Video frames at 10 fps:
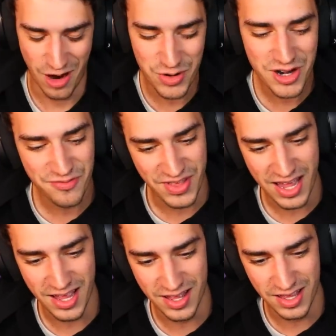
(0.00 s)
I wonder if
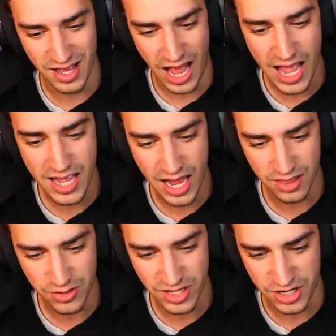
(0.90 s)
that... I, I
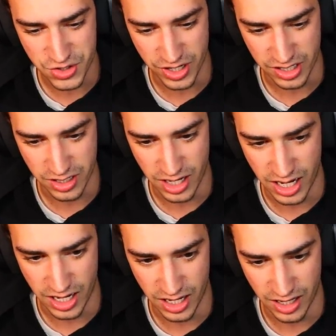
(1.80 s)
learned that trick
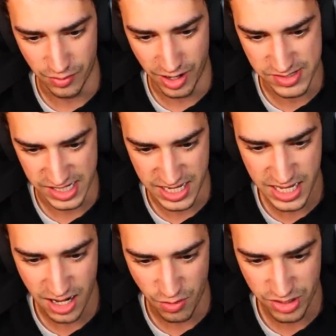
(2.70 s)
uh, when I was a
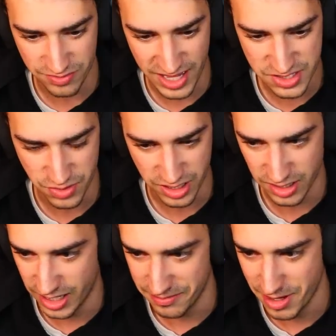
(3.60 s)
kid. I wonder if that's
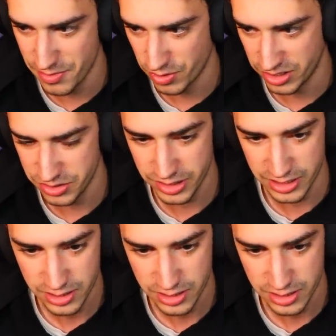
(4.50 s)
what like made me want to do it.